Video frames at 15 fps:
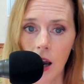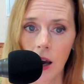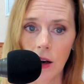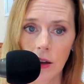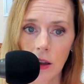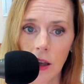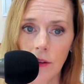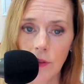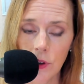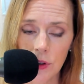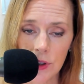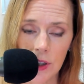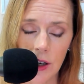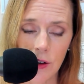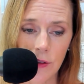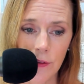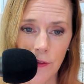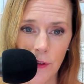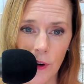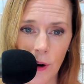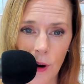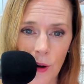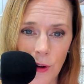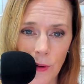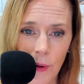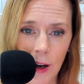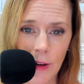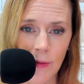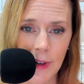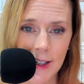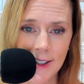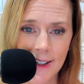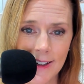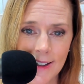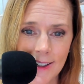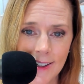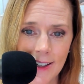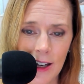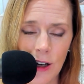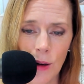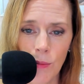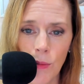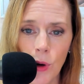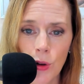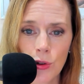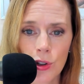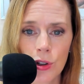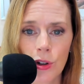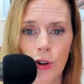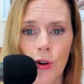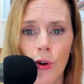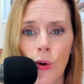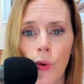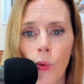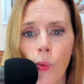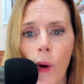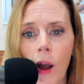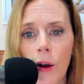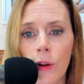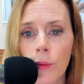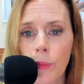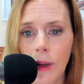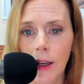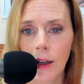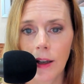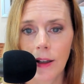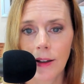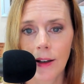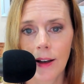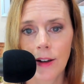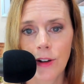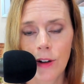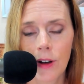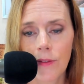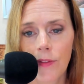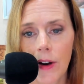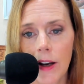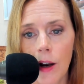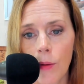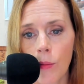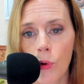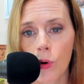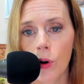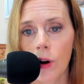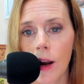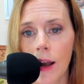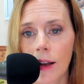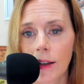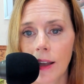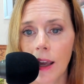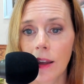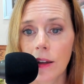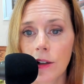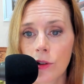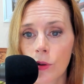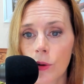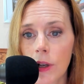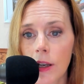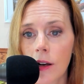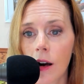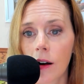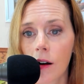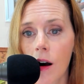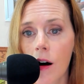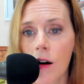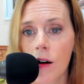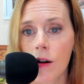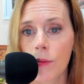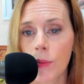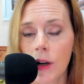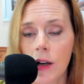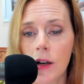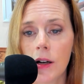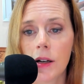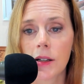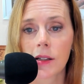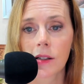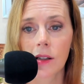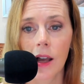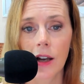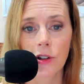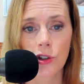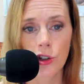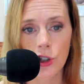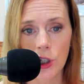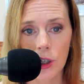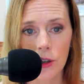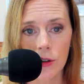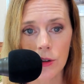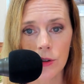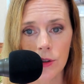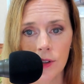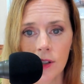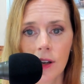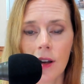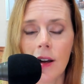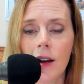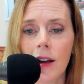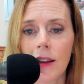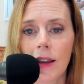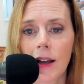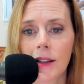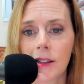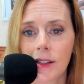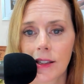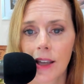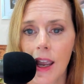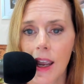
how to love yourself for all the right reasons, and emotional well-being. And you can find out more at kellydoherty.com/cheers. That's